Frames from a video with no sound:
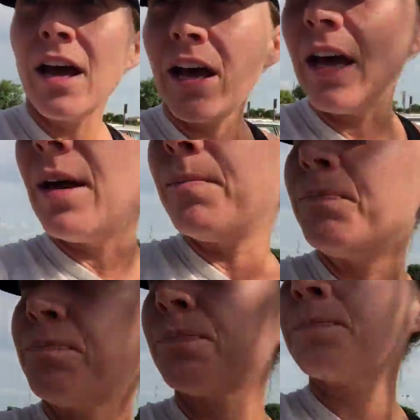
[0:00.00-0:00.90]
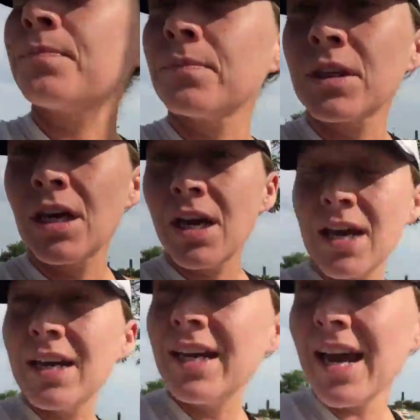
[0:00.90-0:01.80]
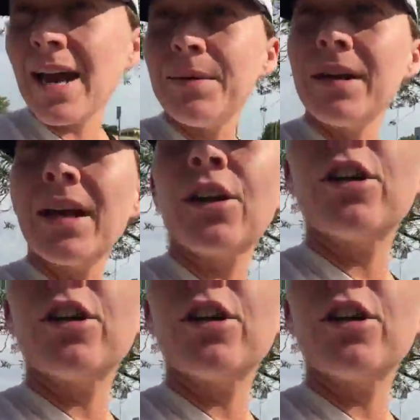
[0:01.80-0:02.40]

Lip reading: I'm going to get